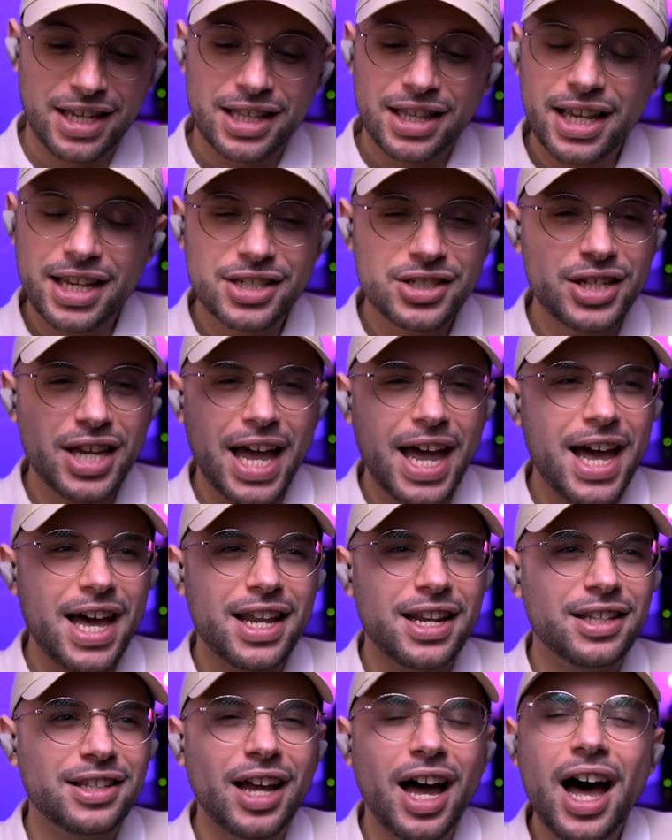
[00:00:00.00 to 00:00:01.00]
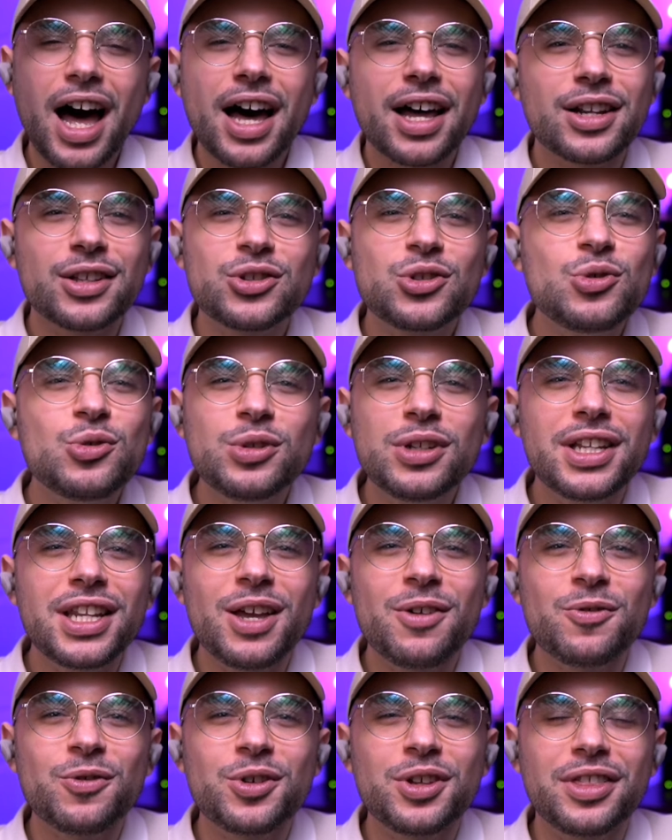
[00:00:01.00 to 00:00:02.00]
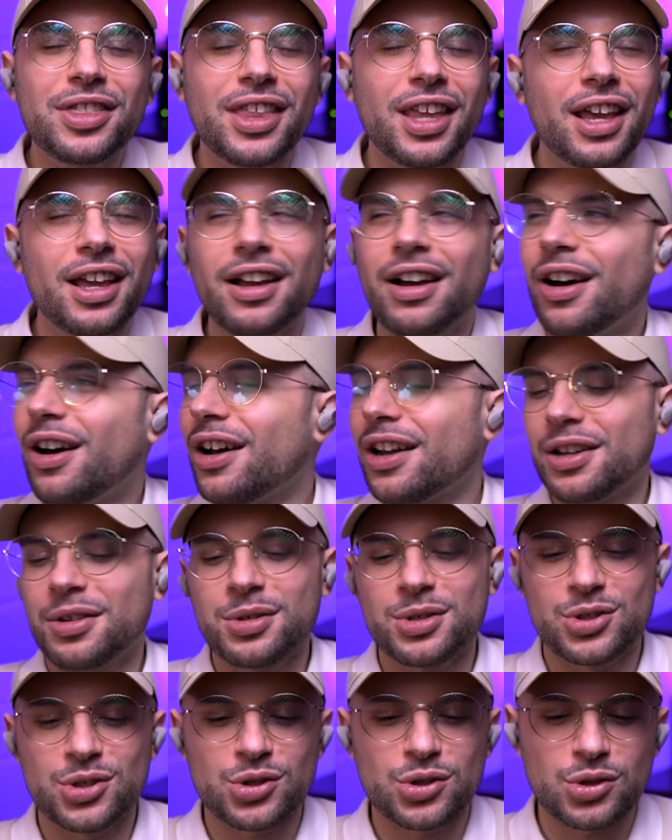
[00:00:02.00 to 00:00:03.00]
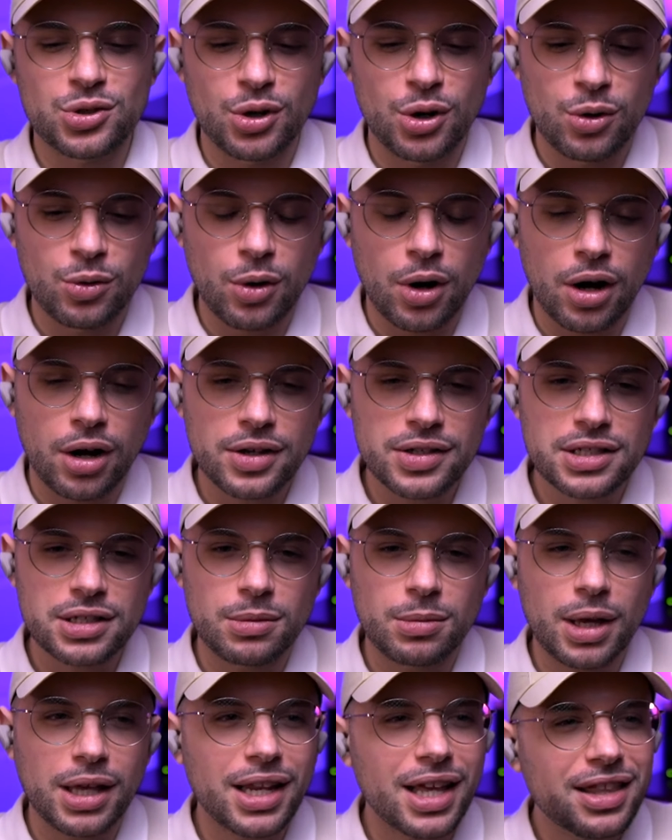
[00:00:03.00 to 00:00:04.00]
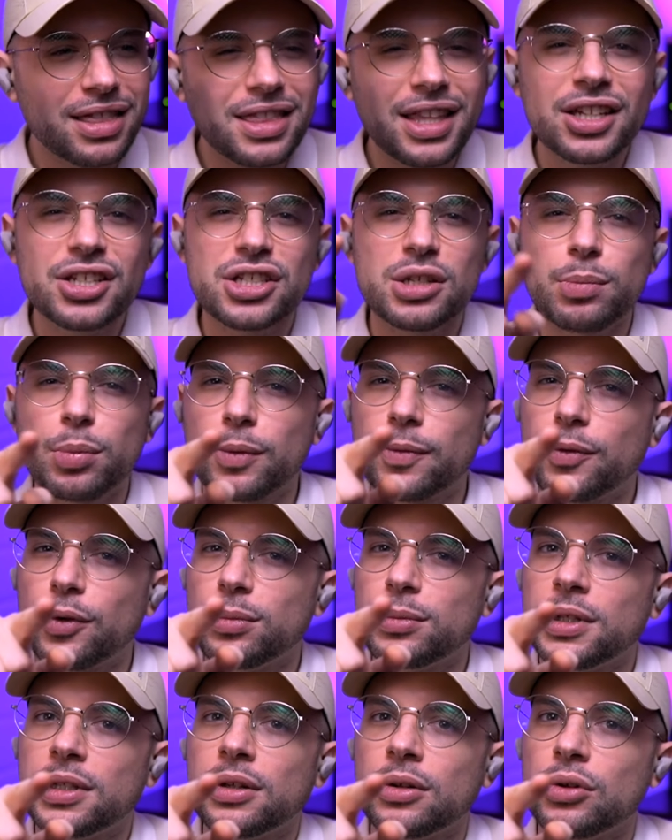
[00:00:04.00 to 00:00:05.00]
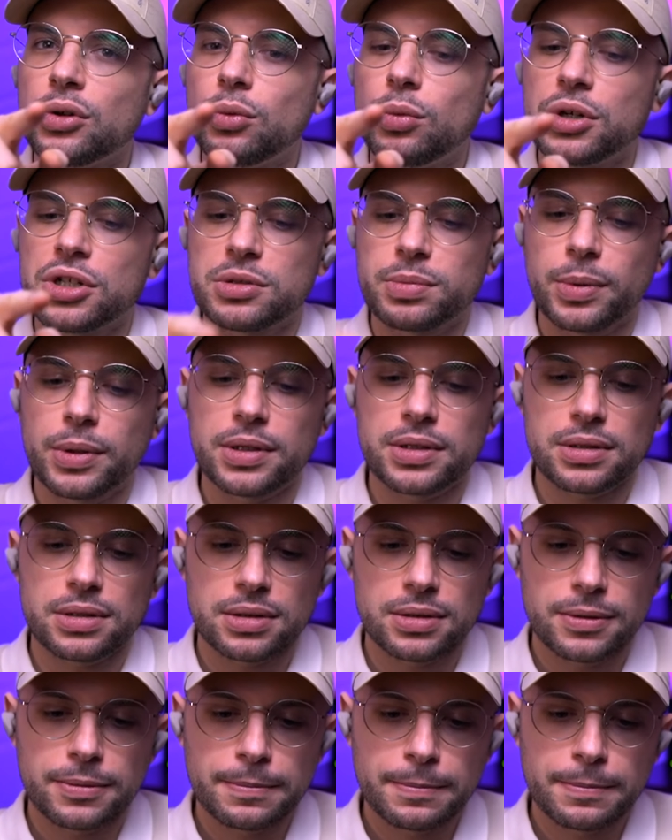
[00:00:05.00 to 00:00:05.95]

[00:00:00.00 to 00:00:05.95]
Like she added auto tune and everything. Oh, it was so awesome. And I think she performed it on the Wish Bus.